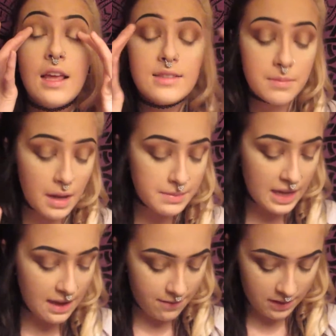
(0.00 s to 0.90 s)
sometimes
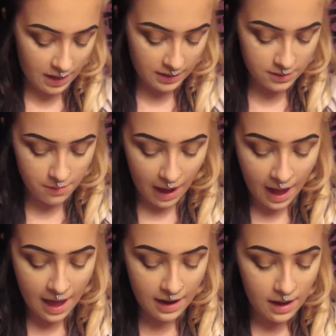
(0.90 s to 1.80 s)
I even like to
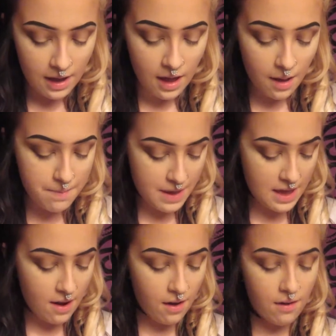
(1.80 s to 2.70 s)
add a
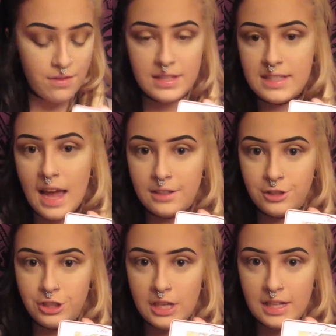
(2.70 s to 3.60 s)
bit of the Satin
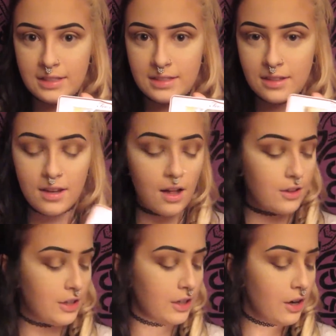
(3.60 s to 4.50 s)
Sheets
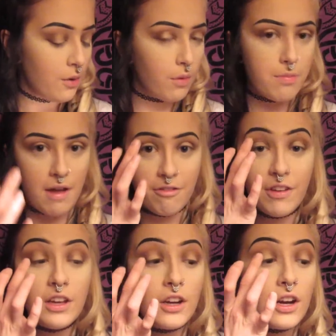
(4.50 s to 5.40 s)
color with my
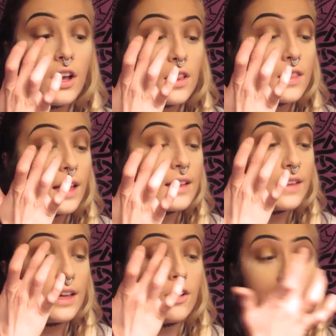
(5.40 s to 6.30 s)
finger
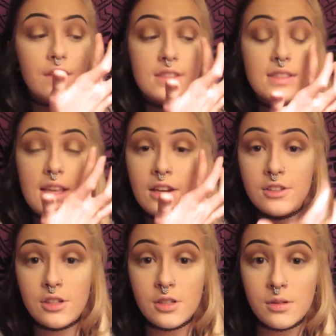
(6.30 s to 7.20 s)
lightly on the
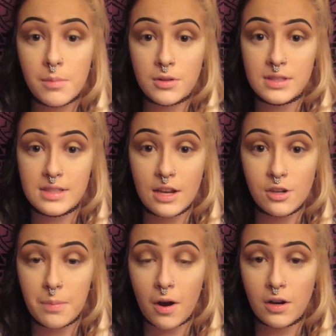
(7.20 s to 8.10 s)
most
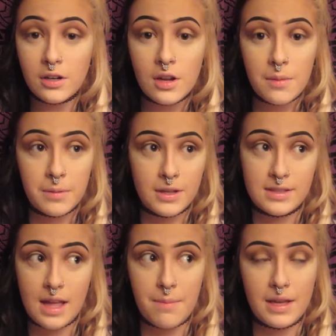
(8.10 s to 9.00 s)
center parts,
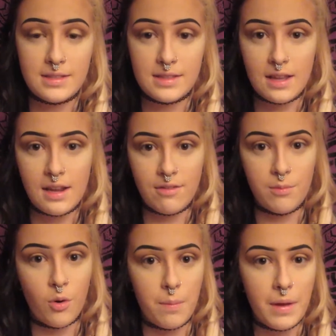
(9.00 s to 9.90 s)
because that makes it even
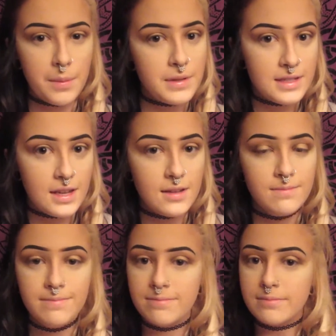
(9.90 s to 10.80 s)
more pigmented.
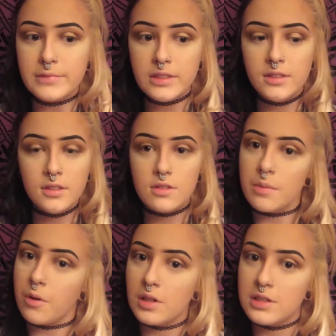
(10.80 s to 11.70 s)
So
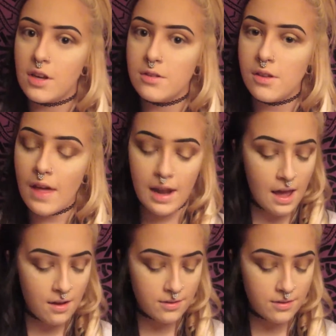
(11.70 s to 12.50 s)
I'm going to go do that now.